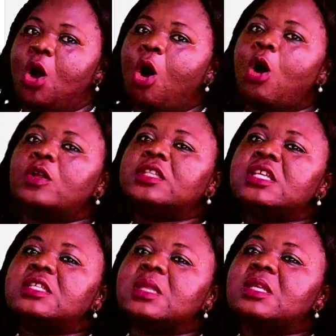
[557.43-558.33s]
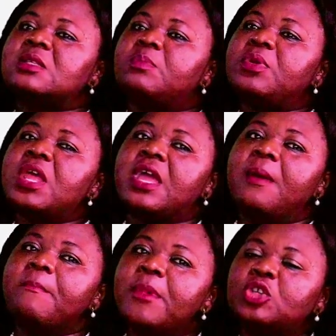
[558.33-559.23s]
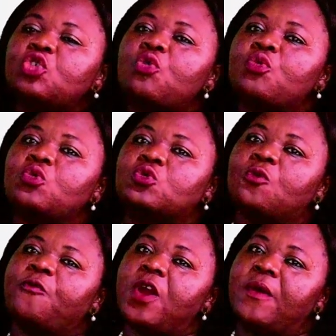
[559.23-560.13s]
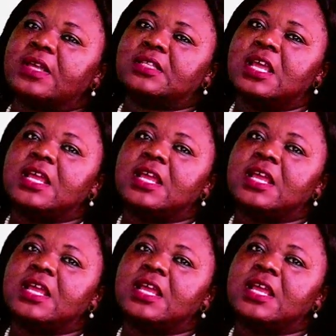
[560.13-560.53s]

All these things play a major role so far as